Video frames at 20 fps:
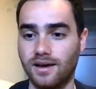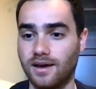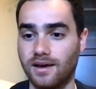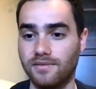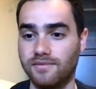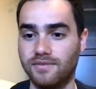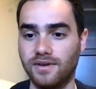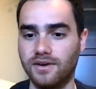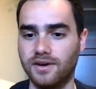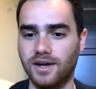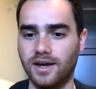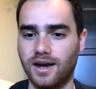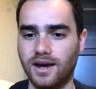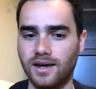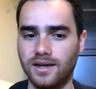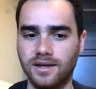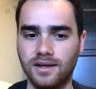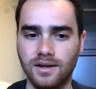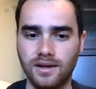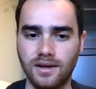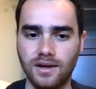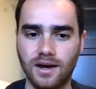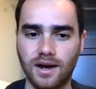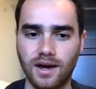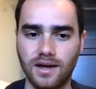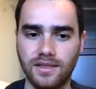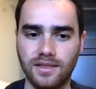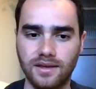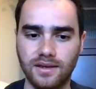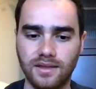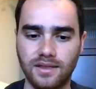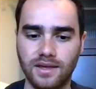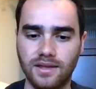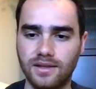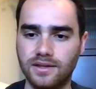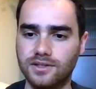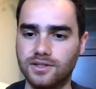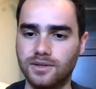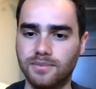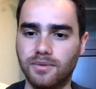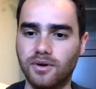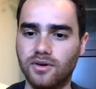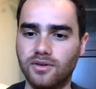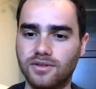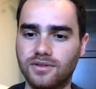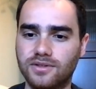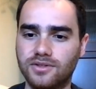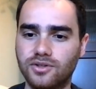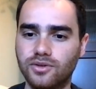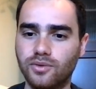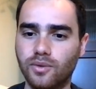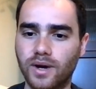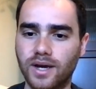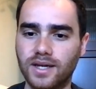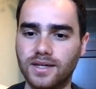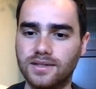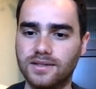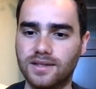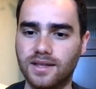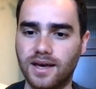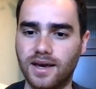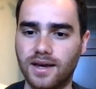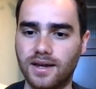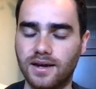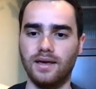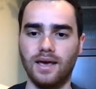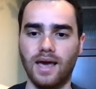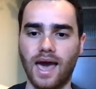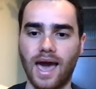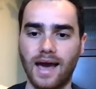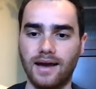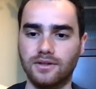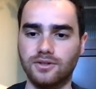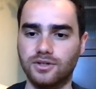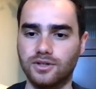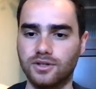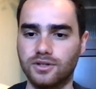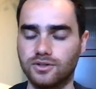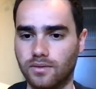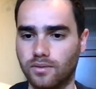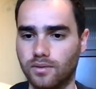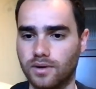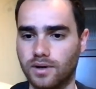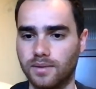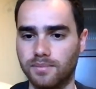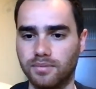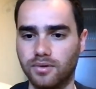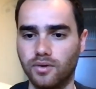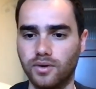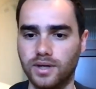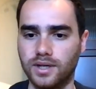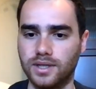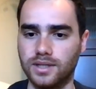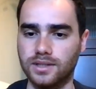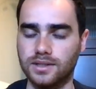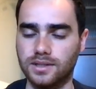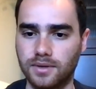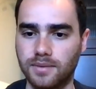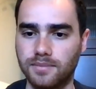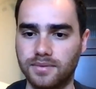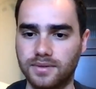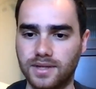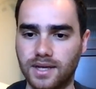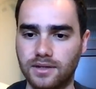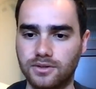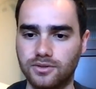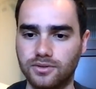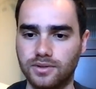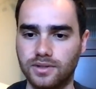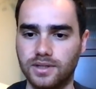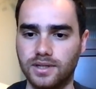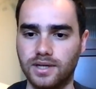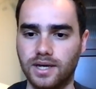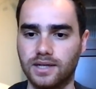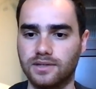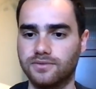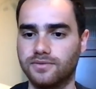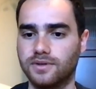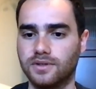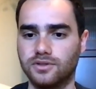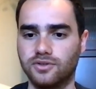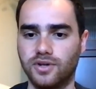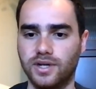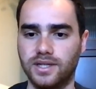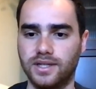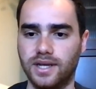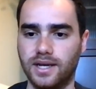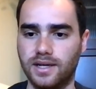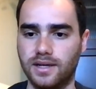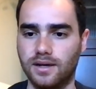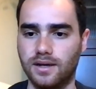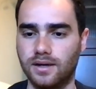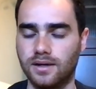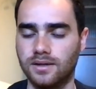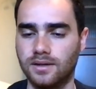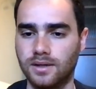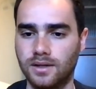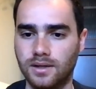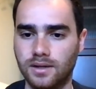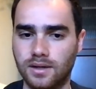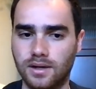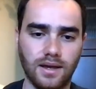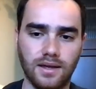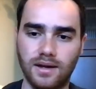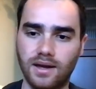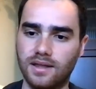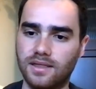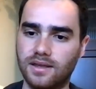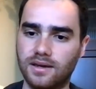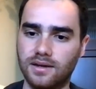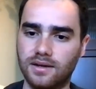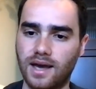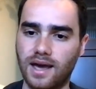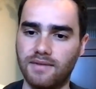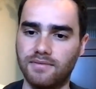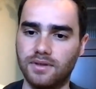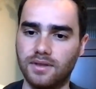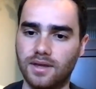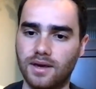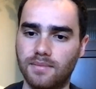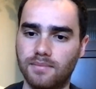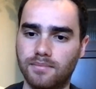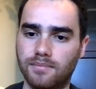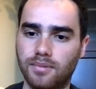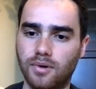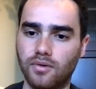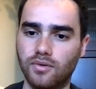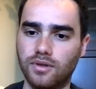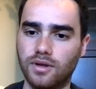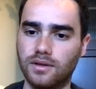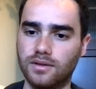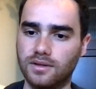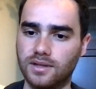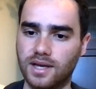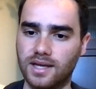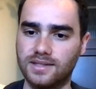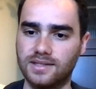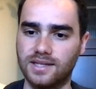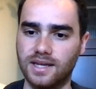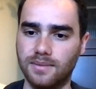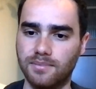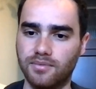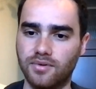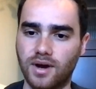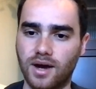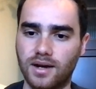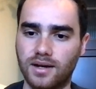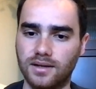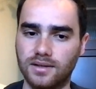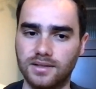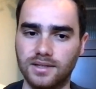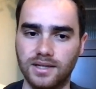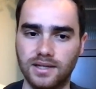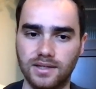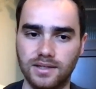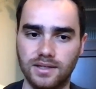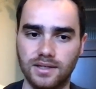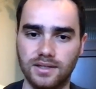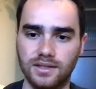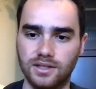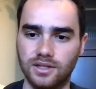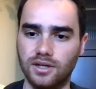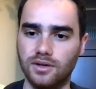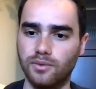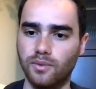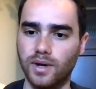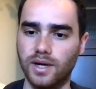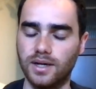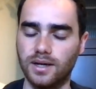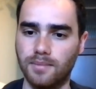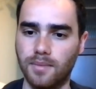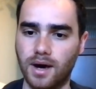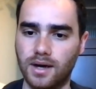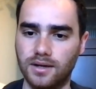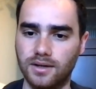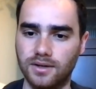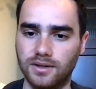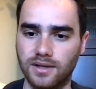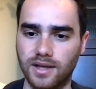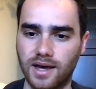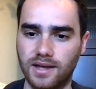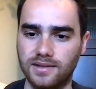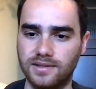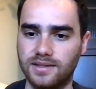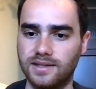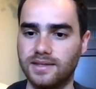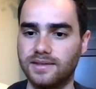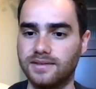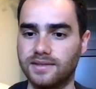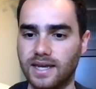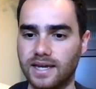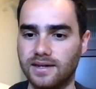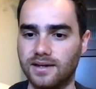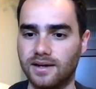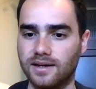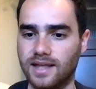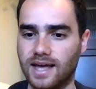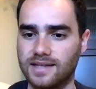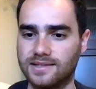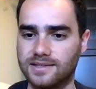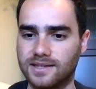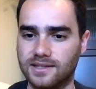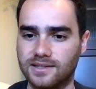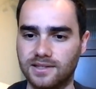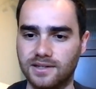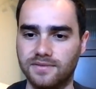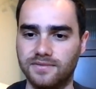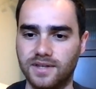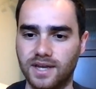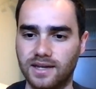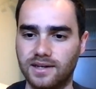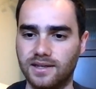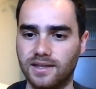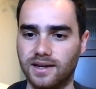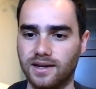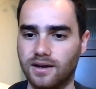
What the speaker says: Very high. I think that these are both two ways that actors or employees can potentially exfiltrate data. And I think having them both under that same product is a good way to monitor that data, that sensitive data that